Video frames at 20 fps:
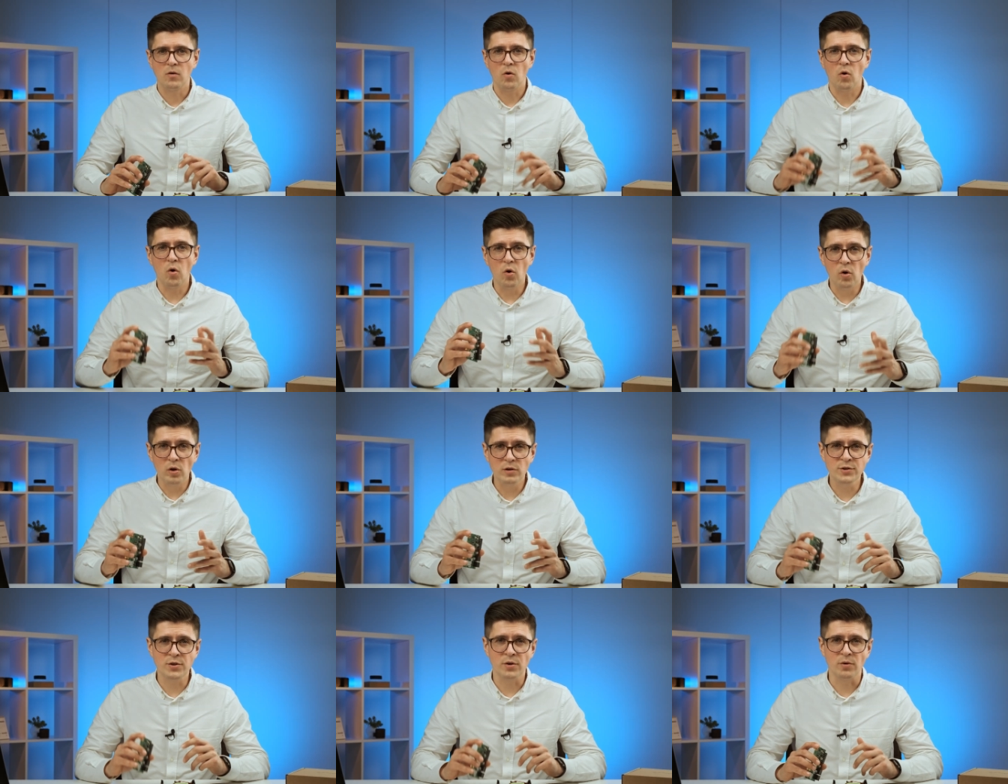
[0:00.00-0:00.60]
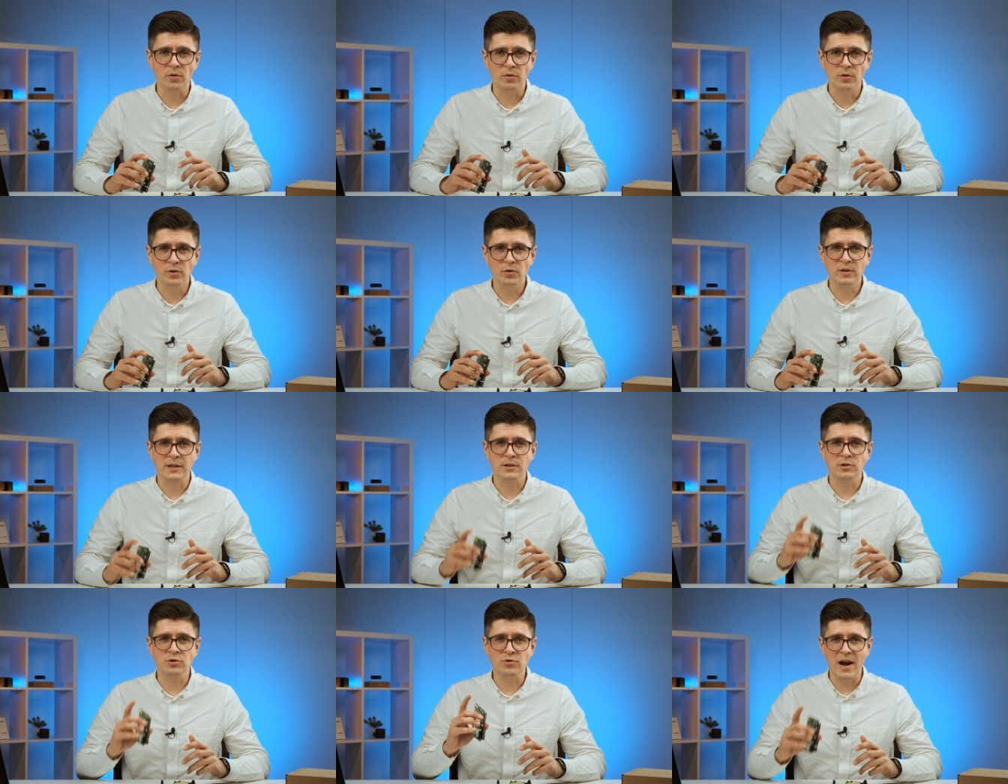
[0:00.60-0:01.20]
Also, you
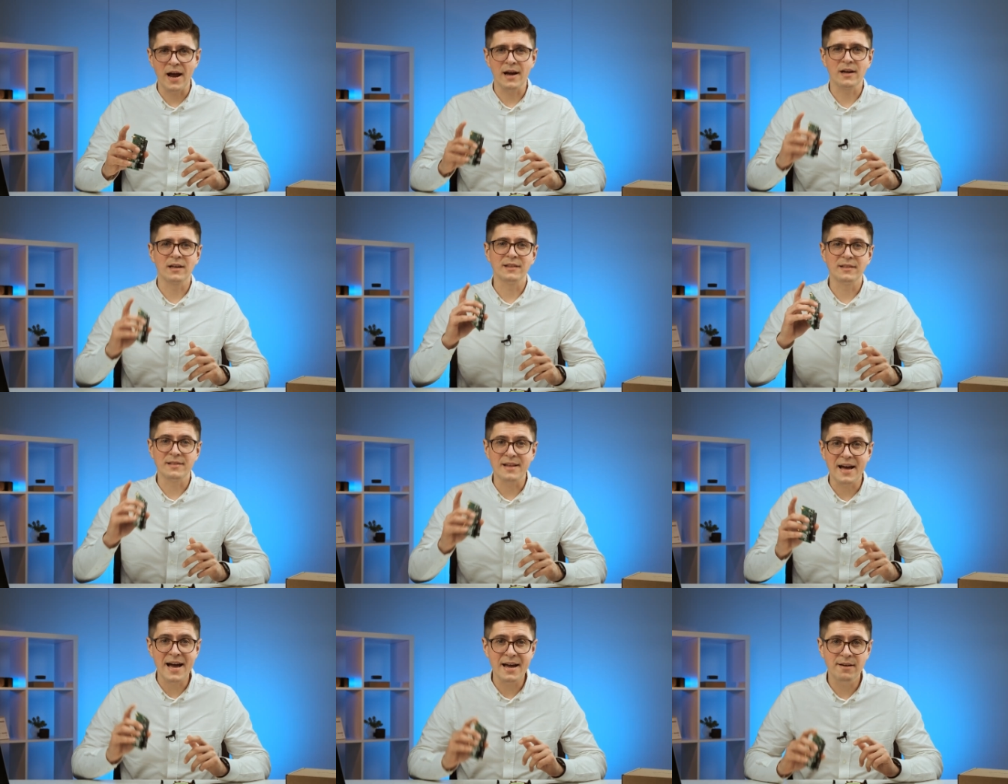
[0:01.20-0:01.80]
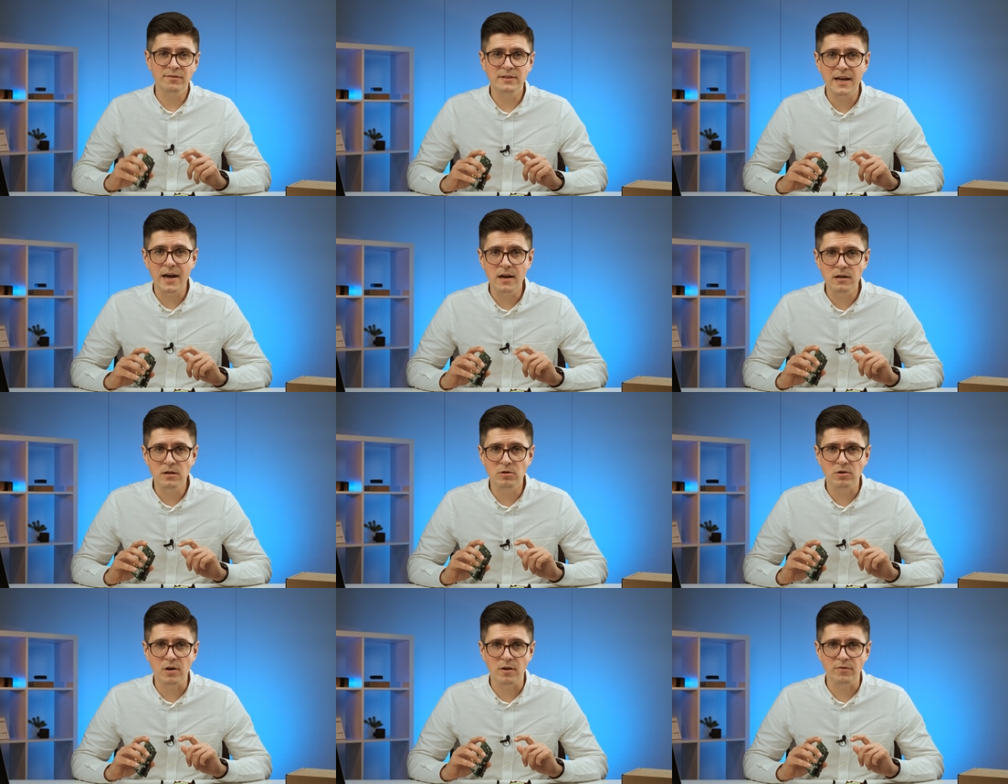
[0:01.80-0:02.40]
can track live
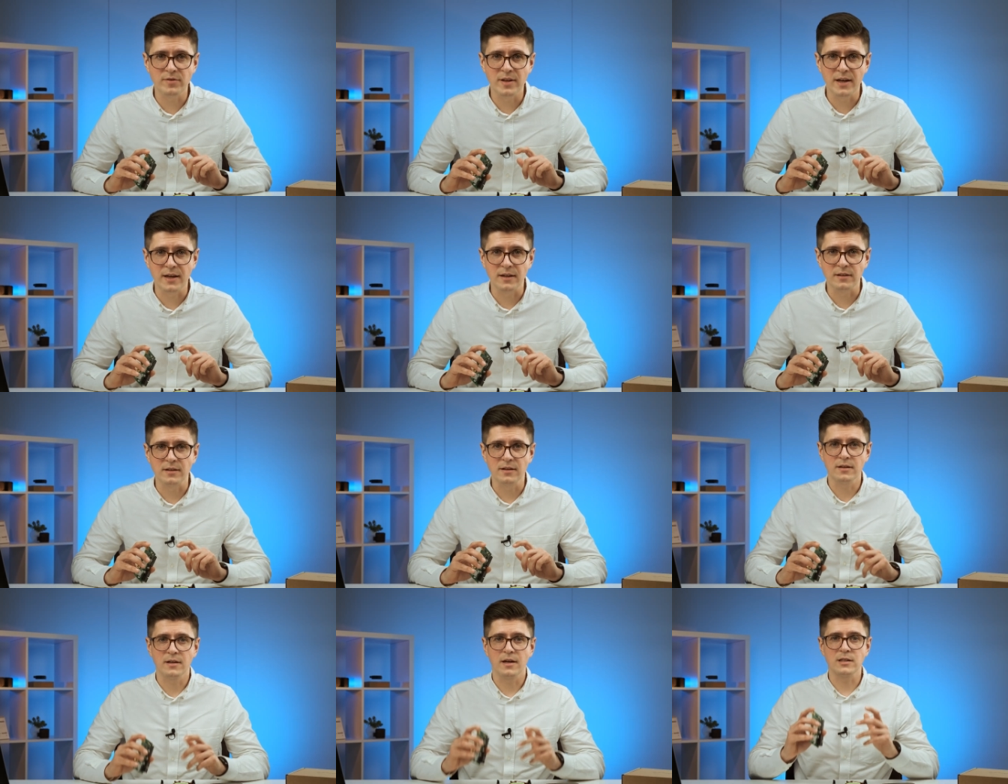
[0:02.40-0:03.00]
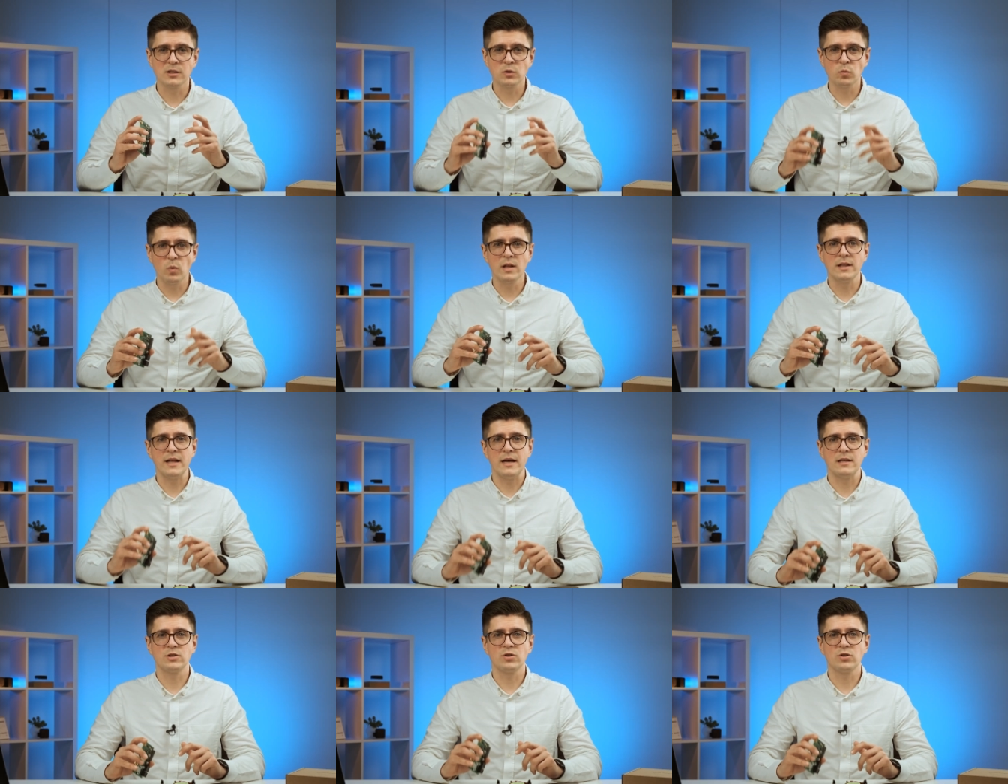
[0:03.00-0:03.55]
tachograph data as well as